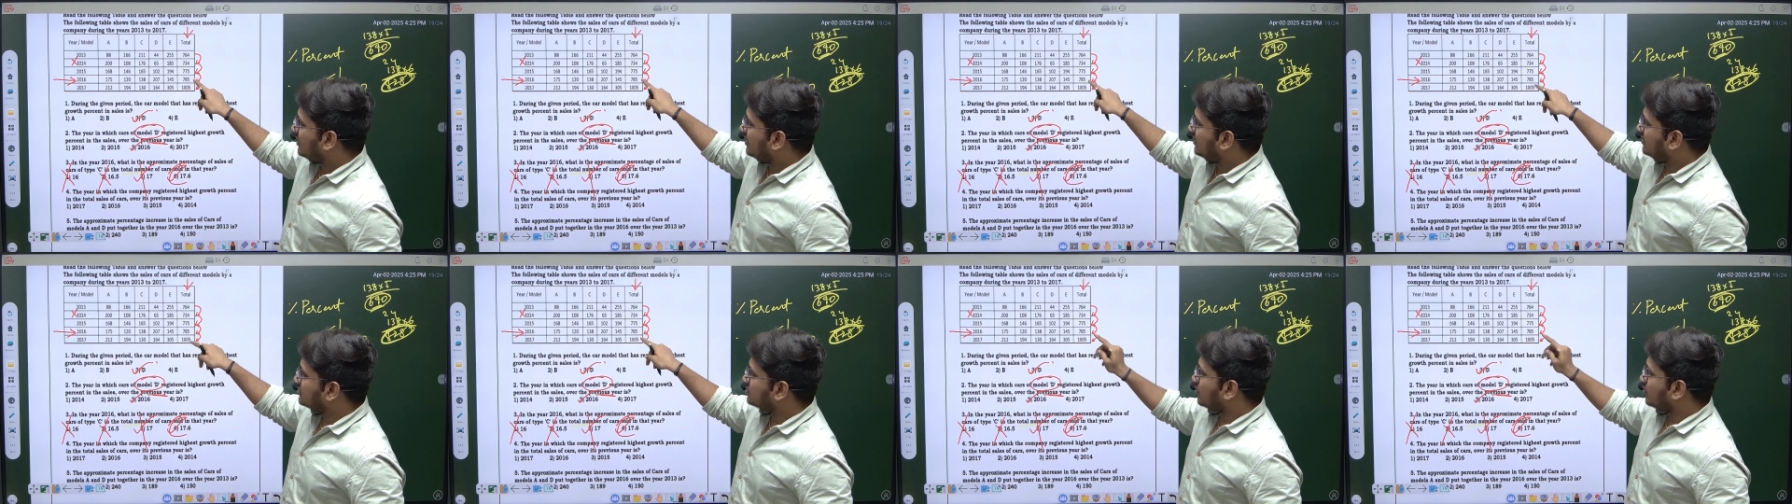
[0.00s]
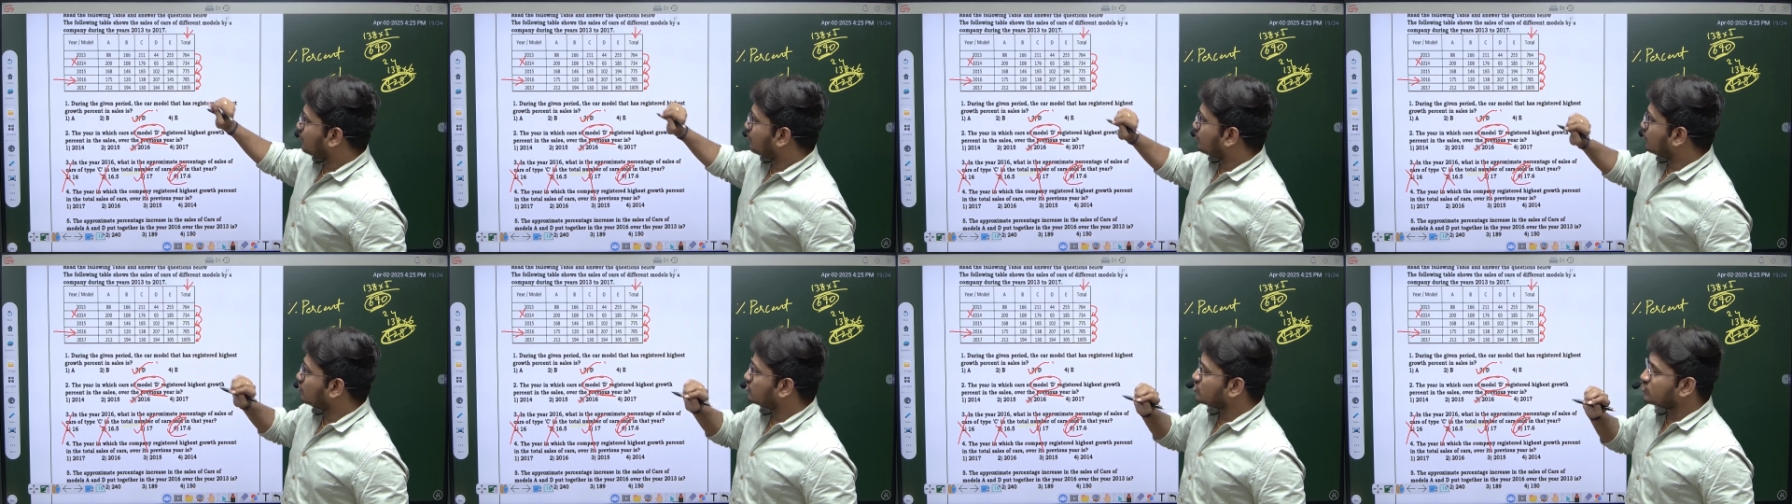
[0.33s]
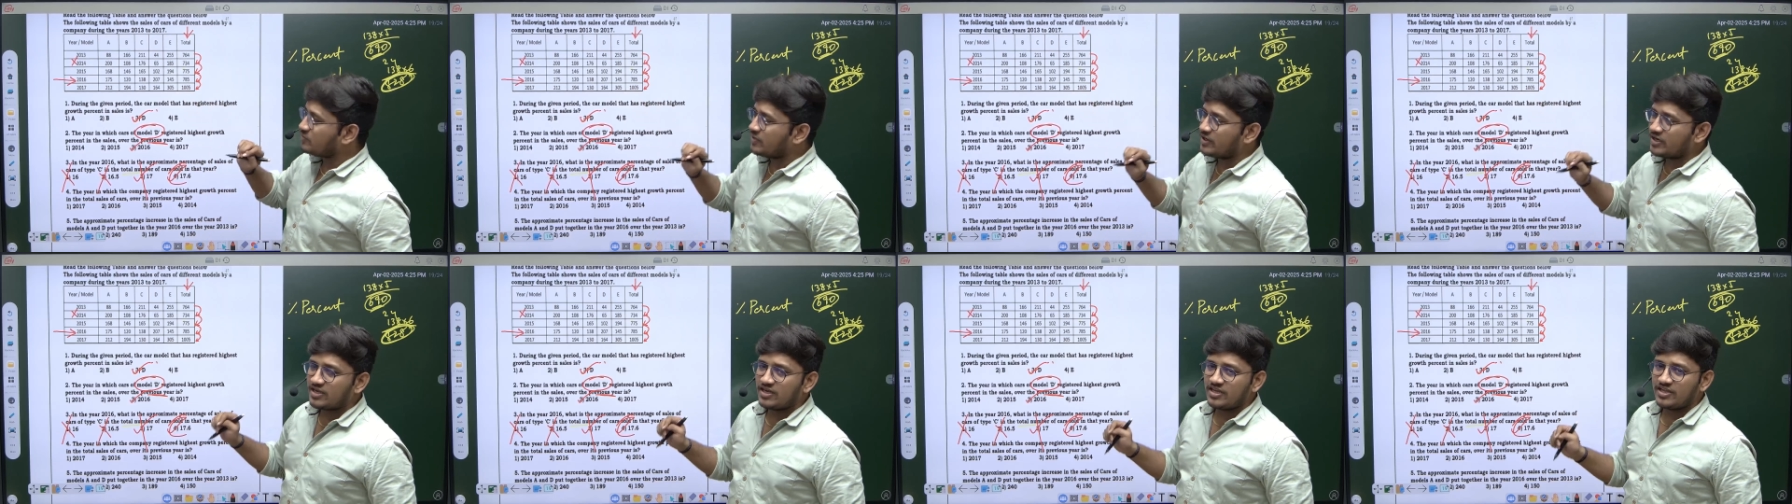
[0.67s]
it is
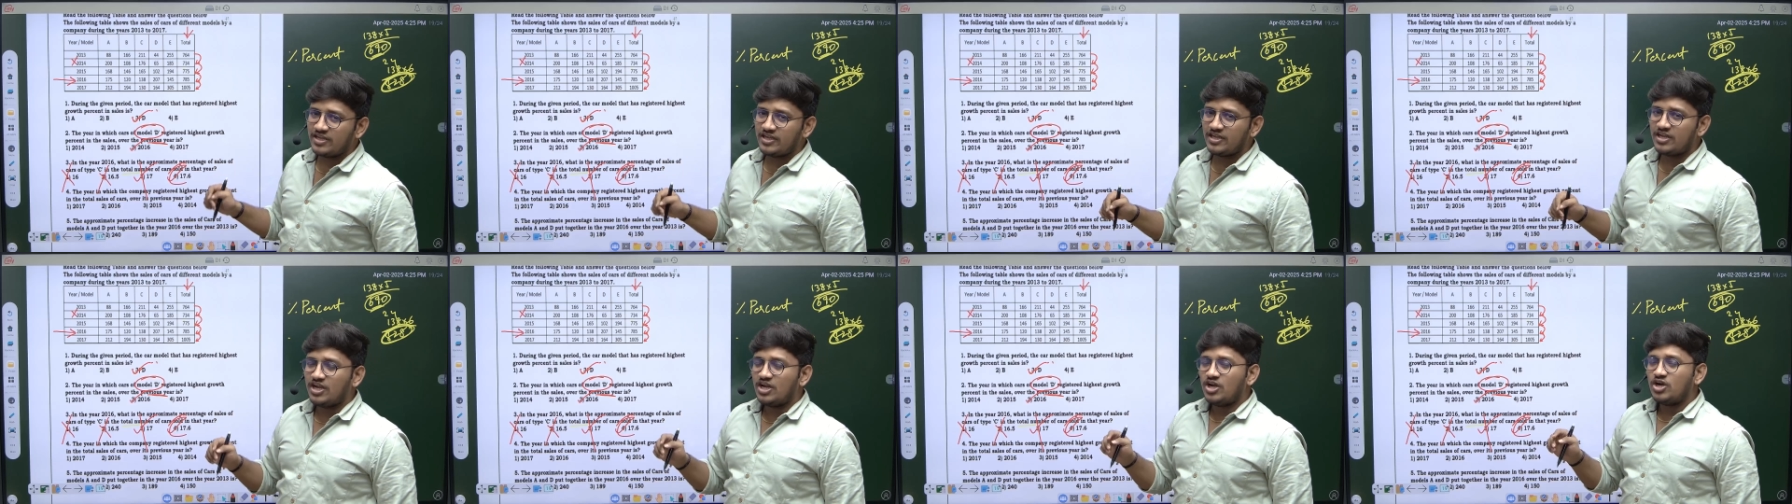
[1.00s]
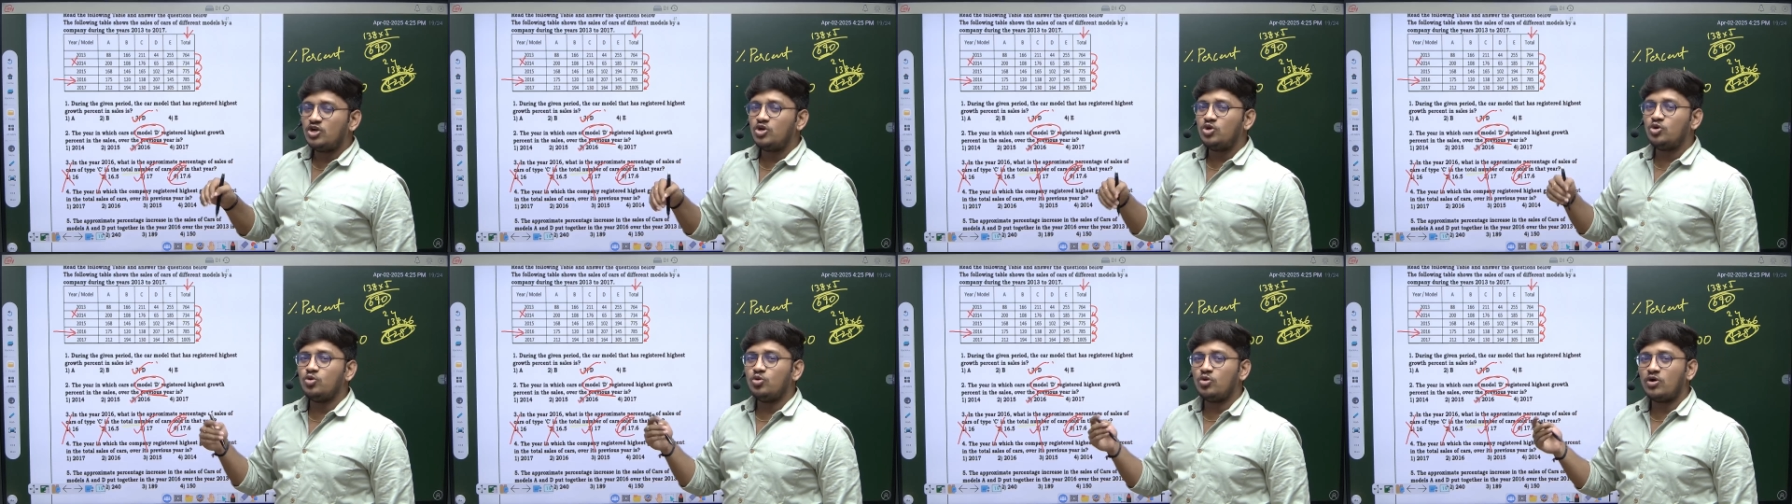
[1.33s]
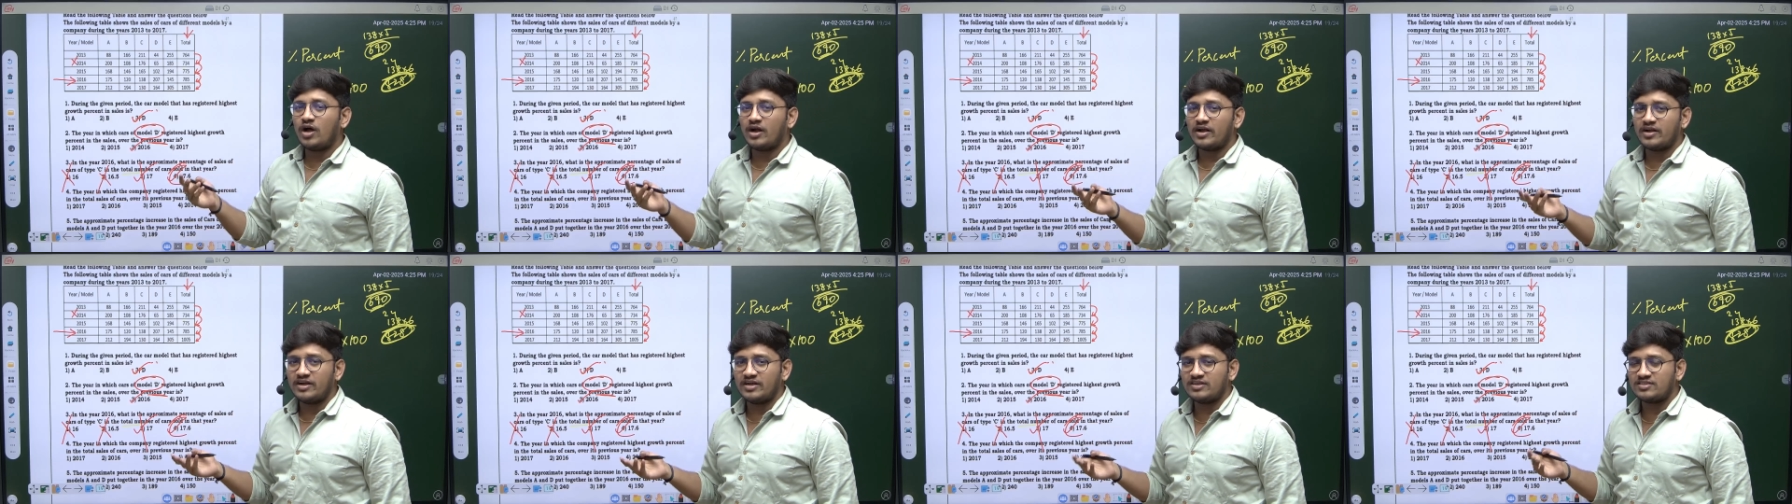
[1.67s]
approximately
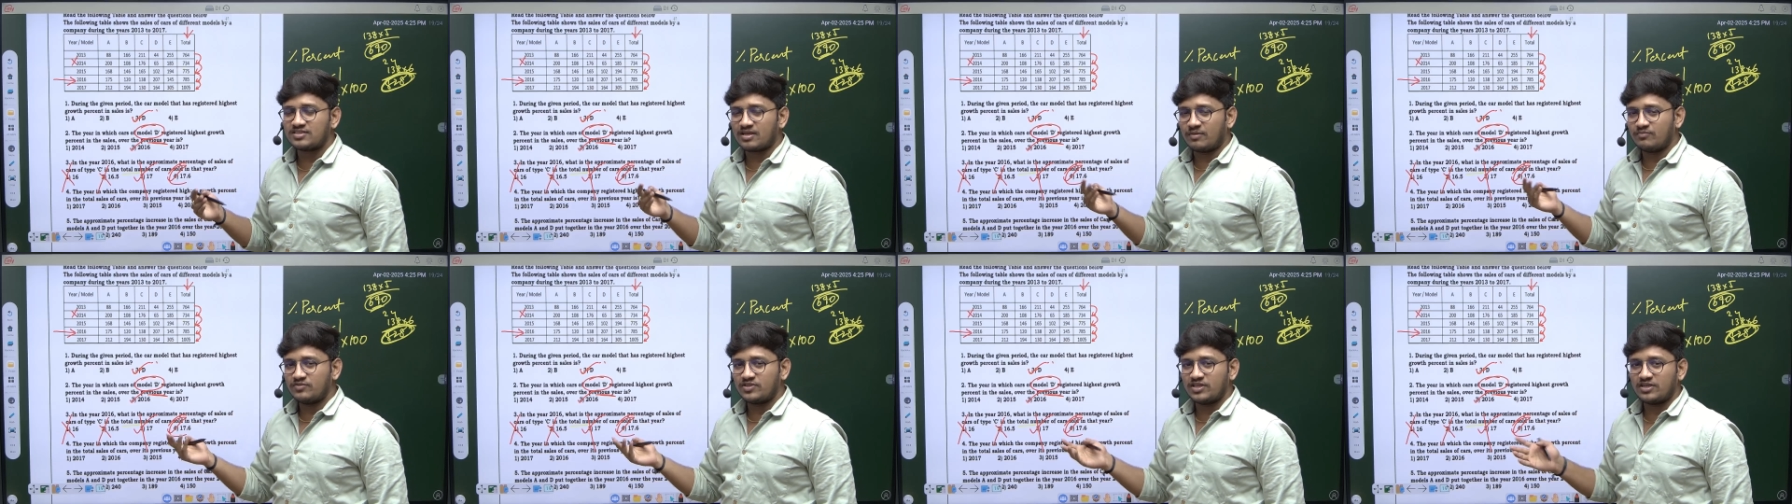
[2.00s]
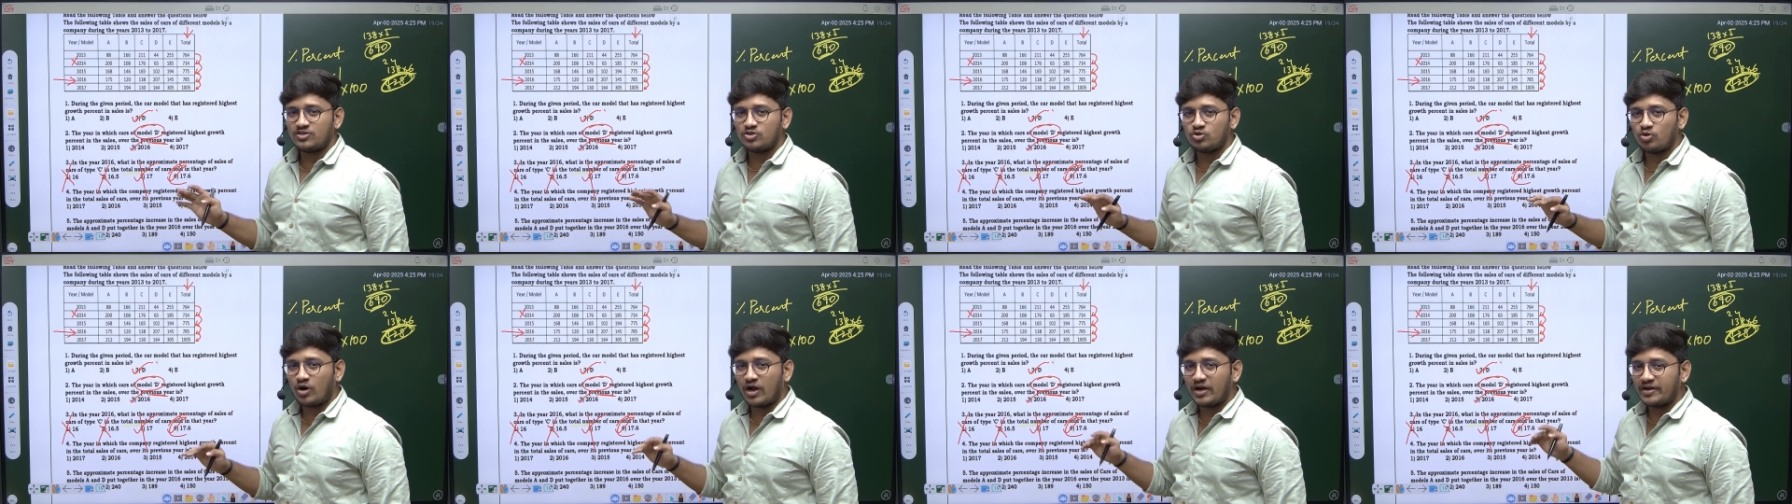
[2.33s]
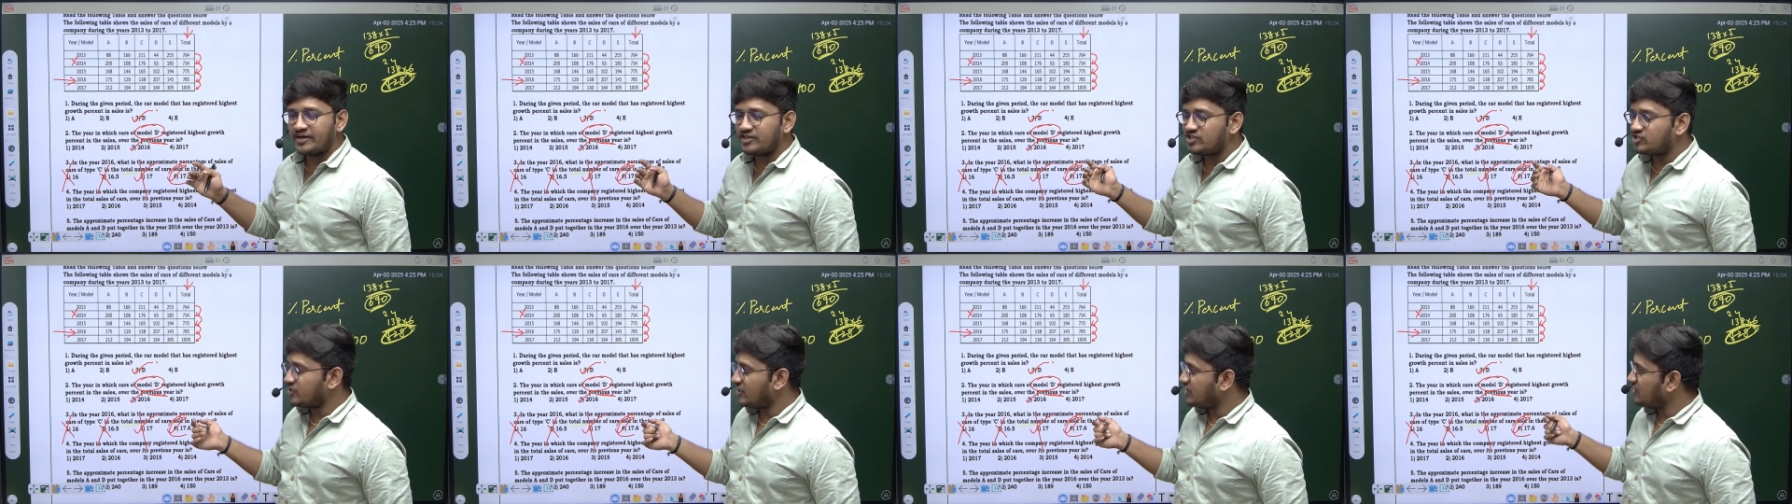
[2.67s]

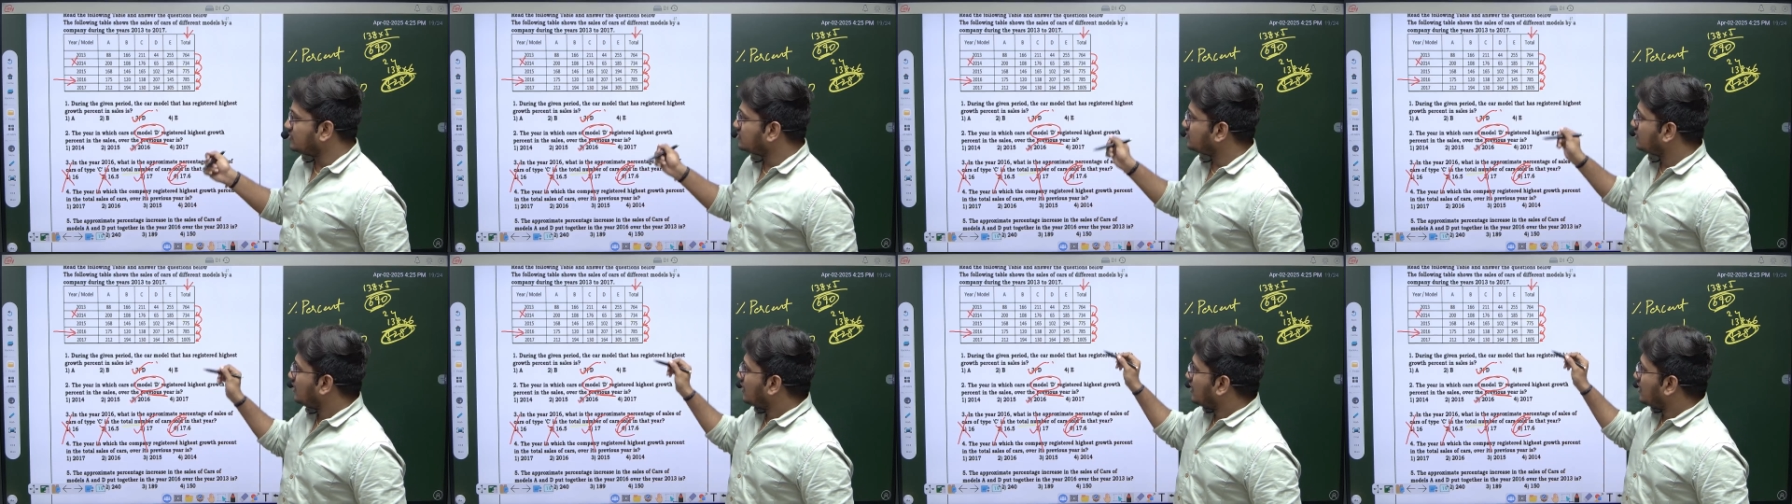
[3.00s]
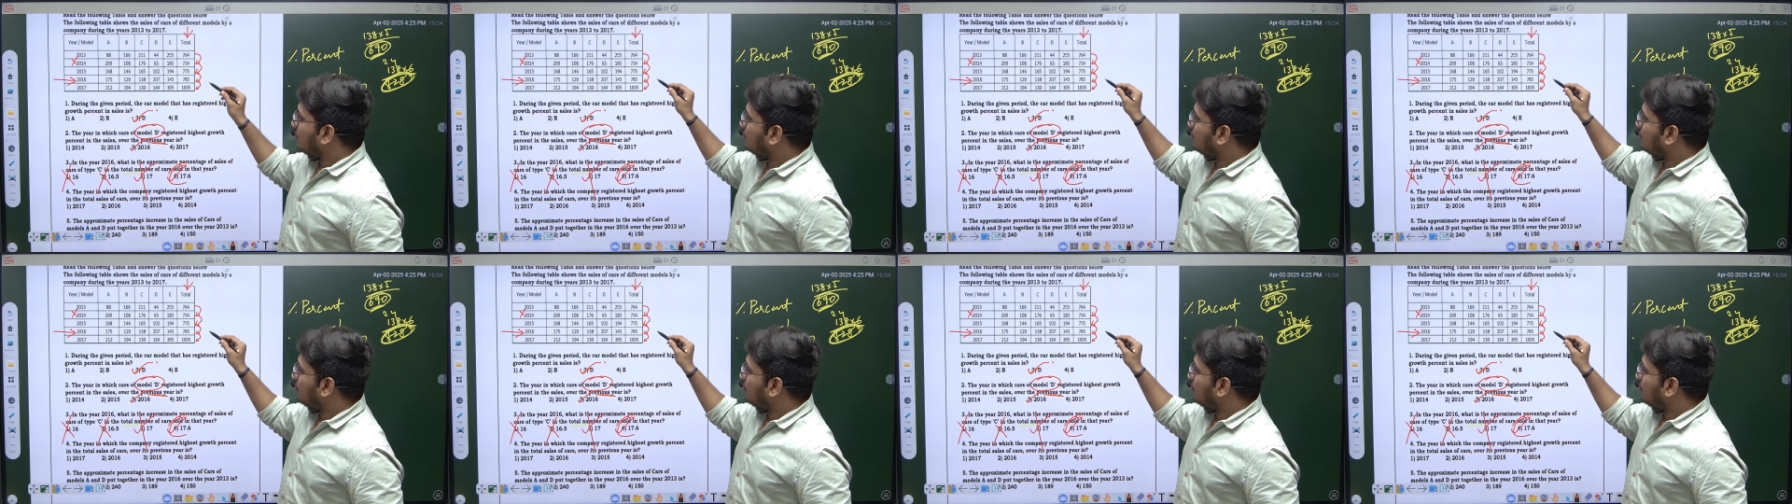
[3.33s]
200 change.